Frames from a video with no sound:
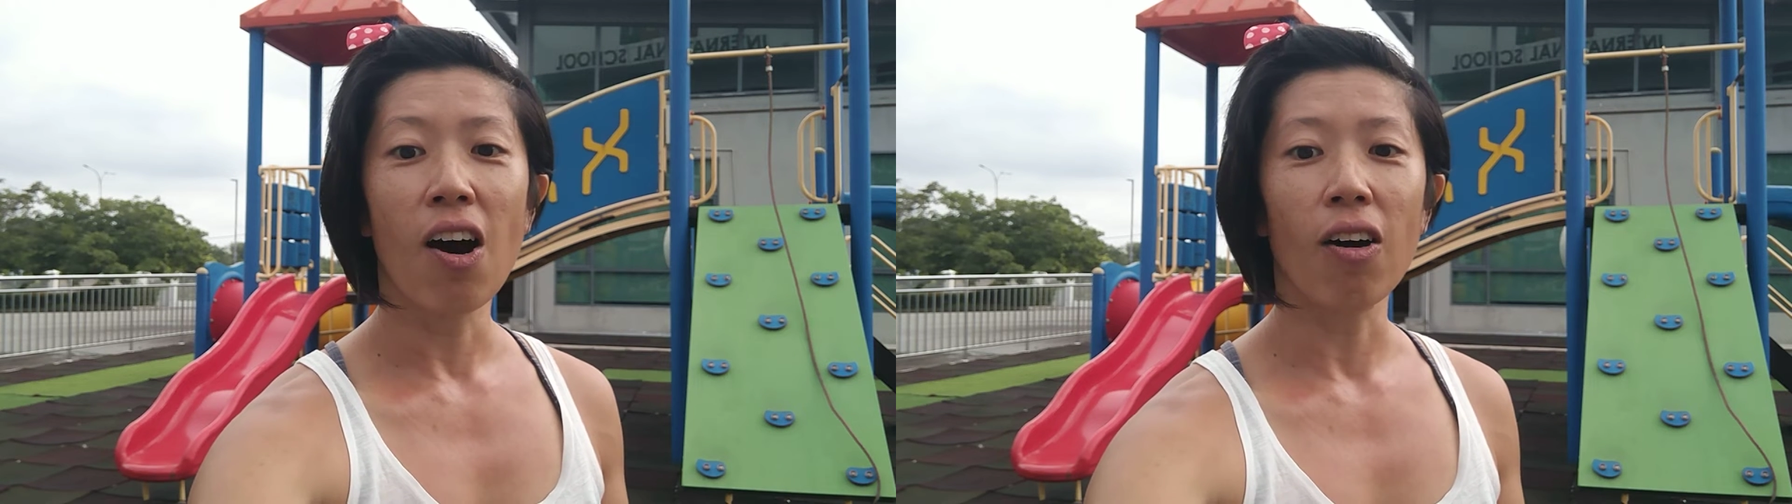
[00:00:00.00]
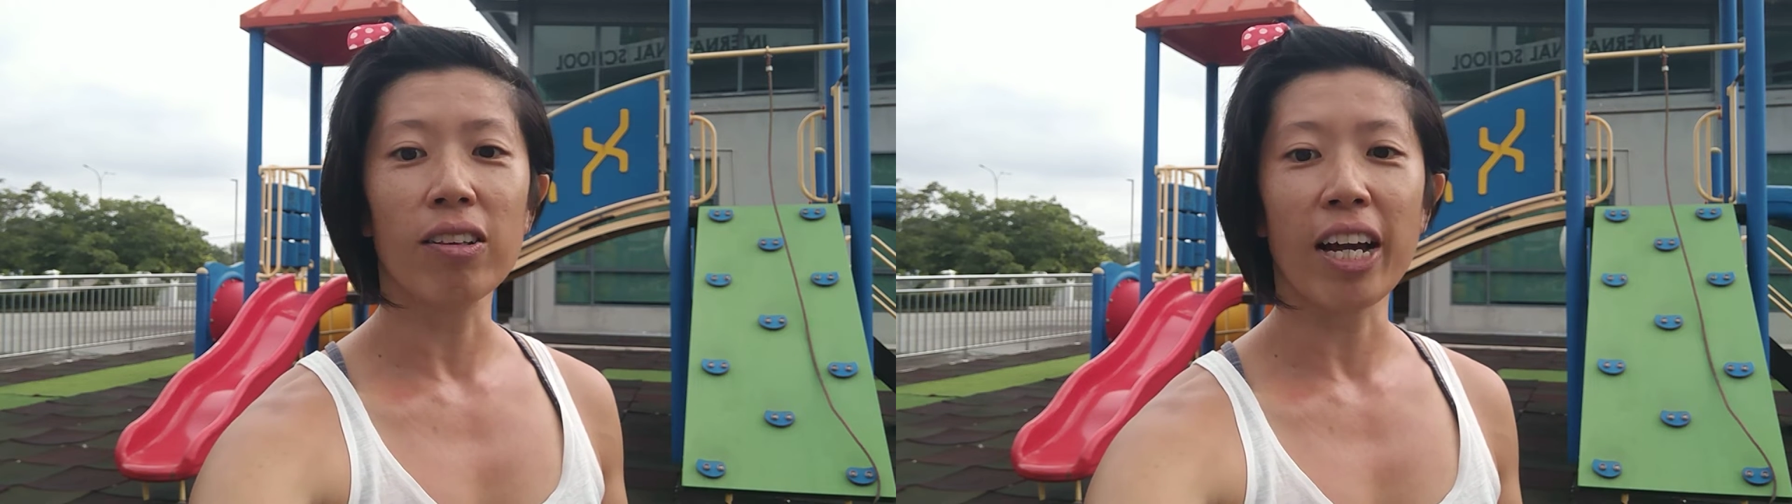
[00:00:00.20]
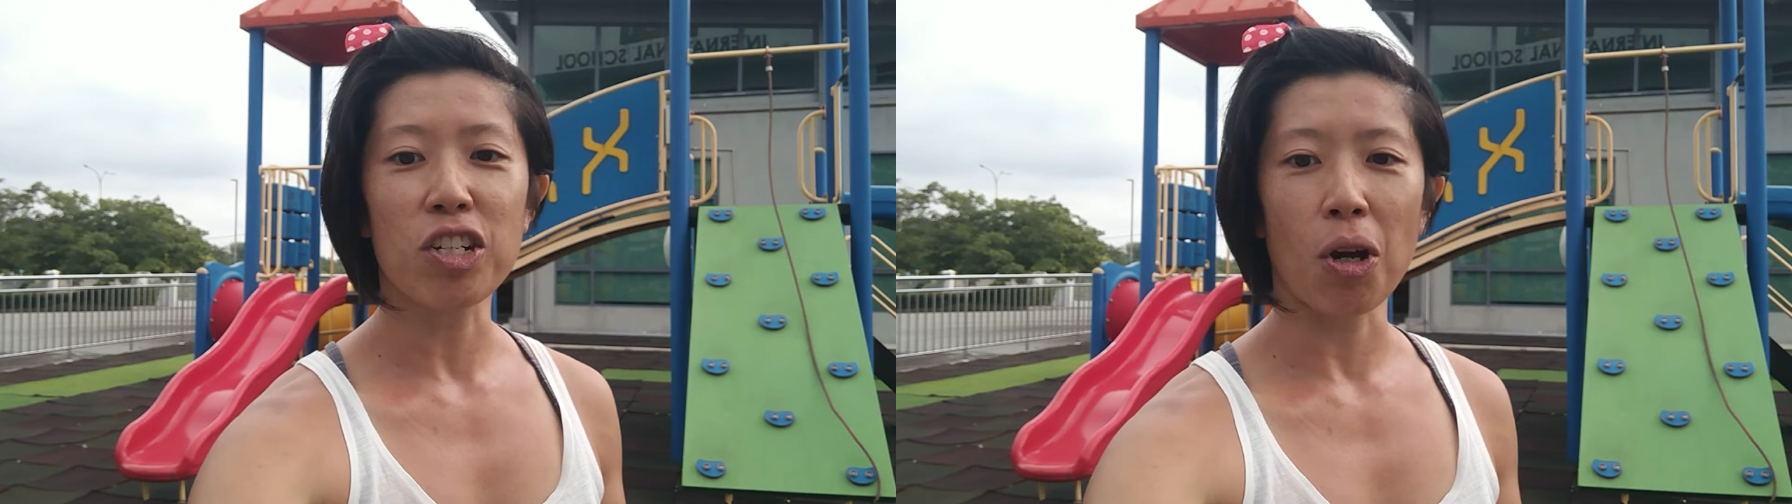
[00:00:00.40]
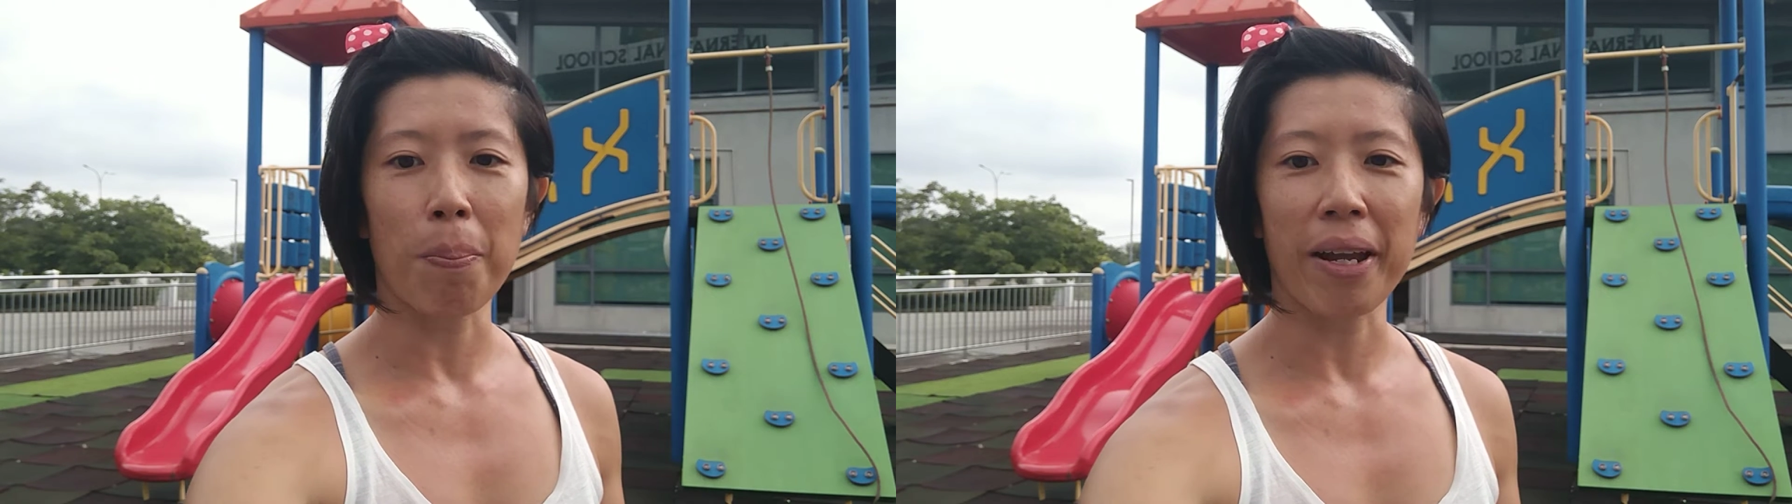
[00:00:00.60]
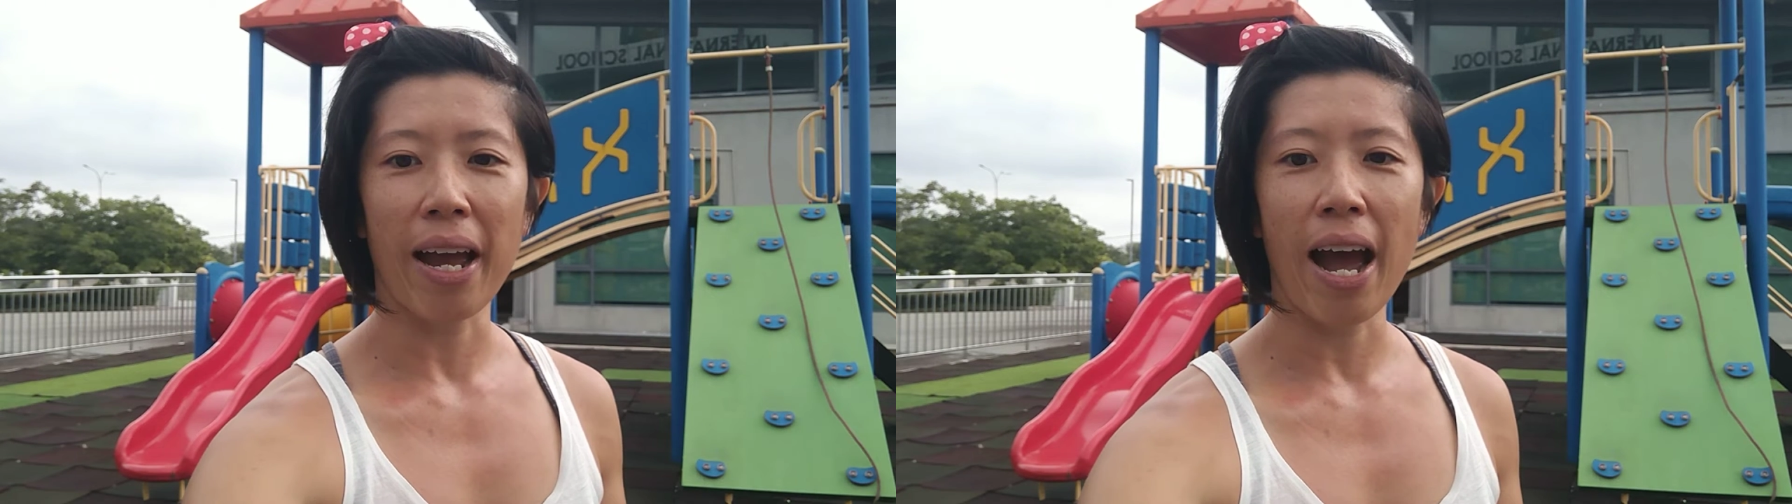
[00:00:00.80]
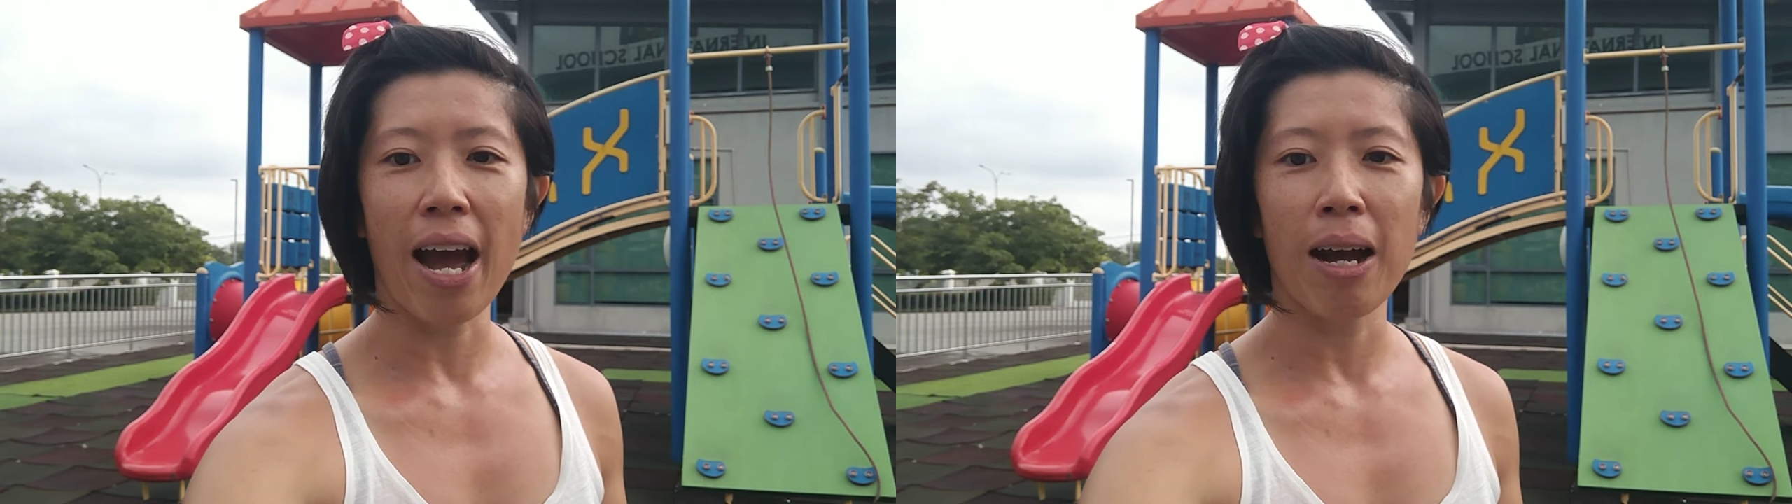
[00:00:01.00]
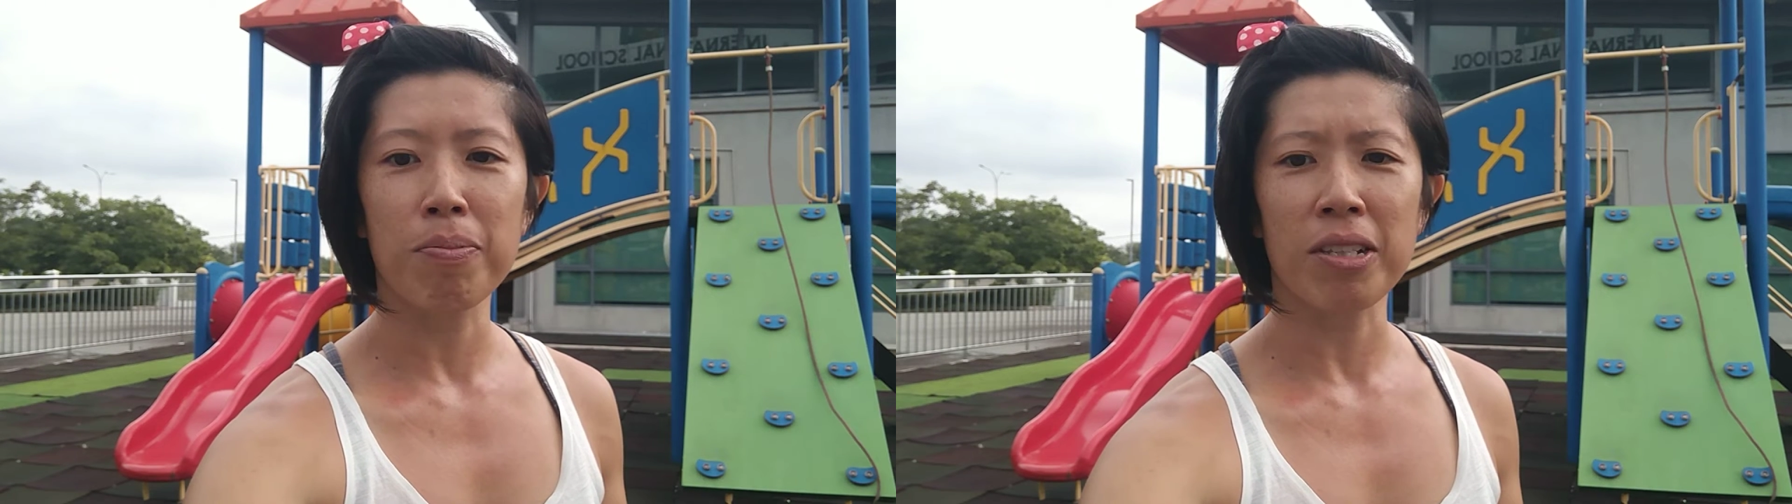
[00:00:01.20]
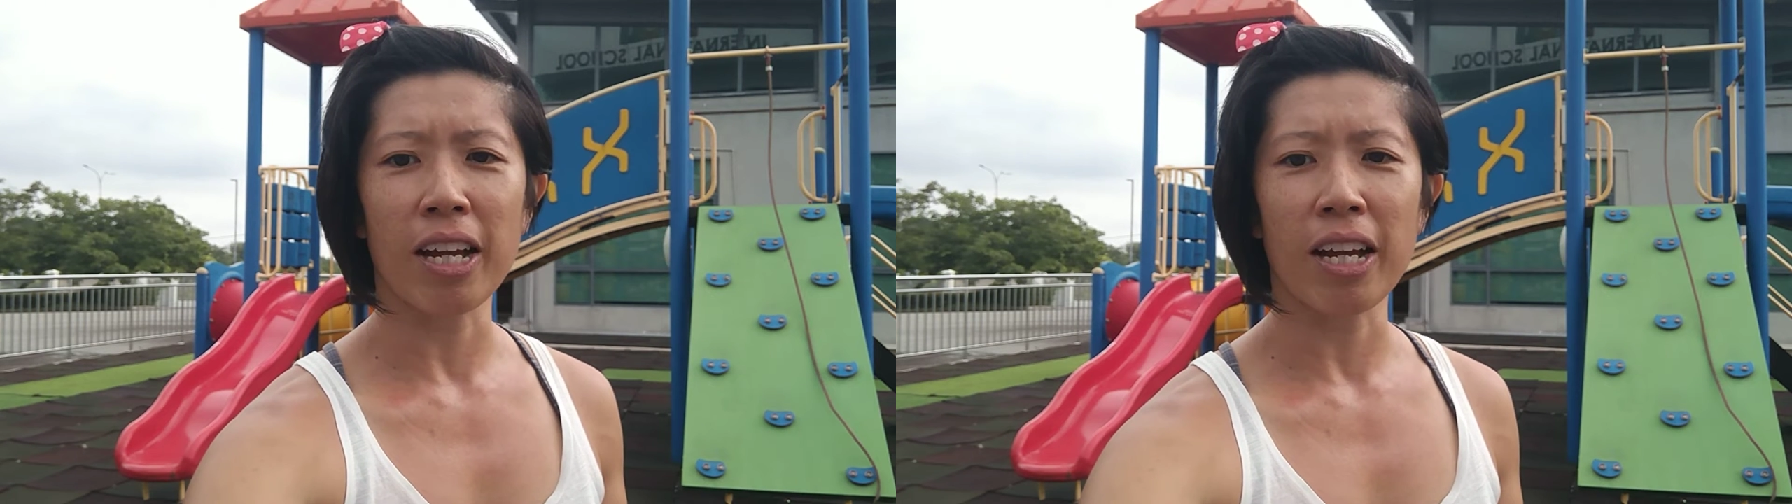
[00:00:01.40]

online shopping apps